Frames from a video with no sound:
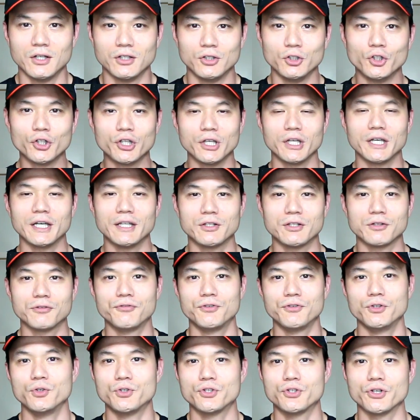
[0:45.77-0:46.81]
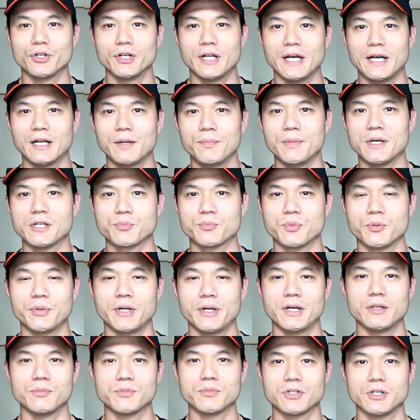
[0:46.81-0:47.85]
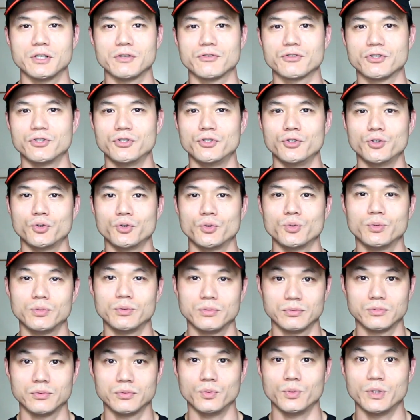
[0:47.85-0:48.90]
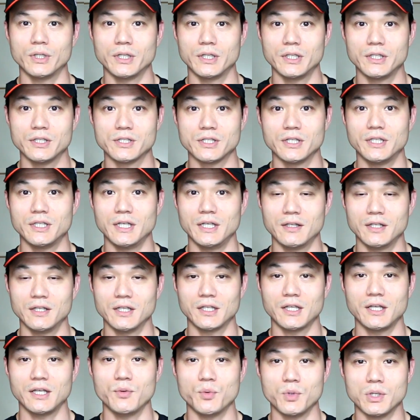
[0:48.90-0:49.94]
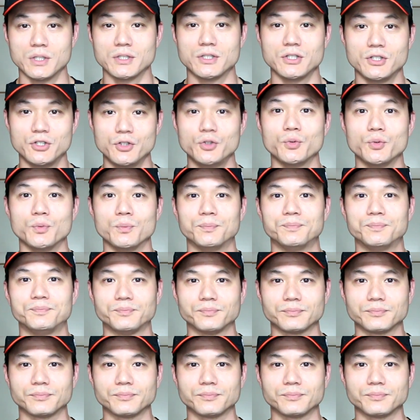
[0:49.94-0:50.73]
looking at their future and how to best prepare themselves to do what it is that they think they want to do.